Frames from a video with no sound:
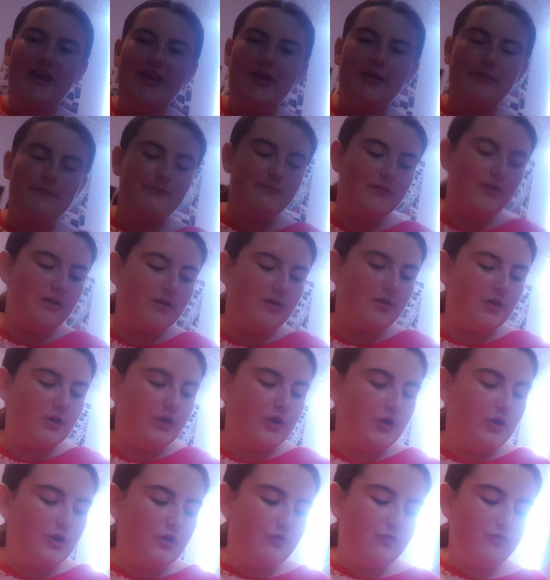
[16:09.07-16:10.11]
him
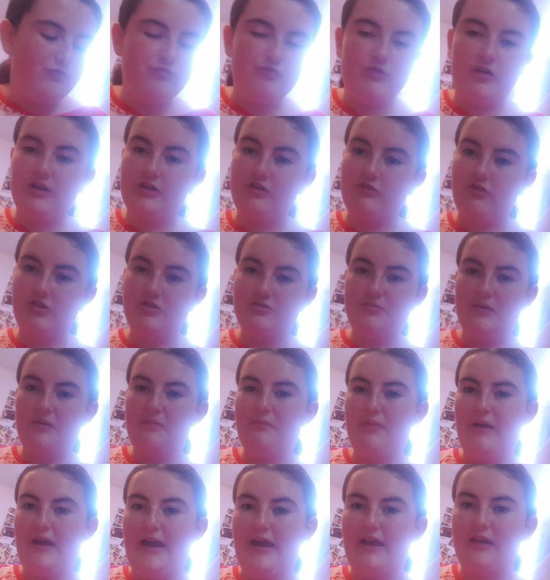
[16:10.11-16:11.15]
run across my
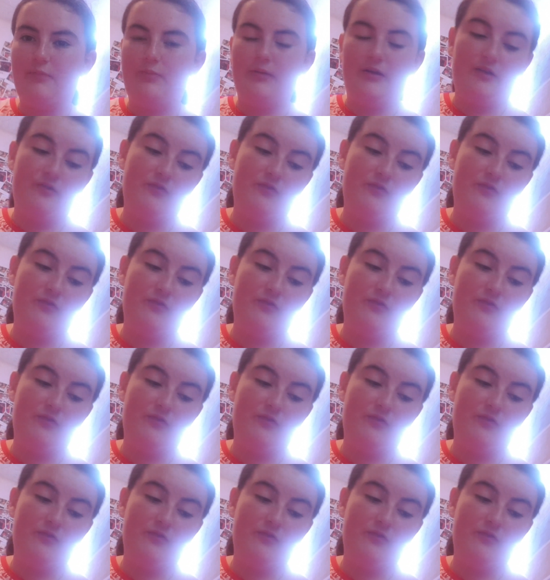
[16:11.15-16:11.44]
bed. But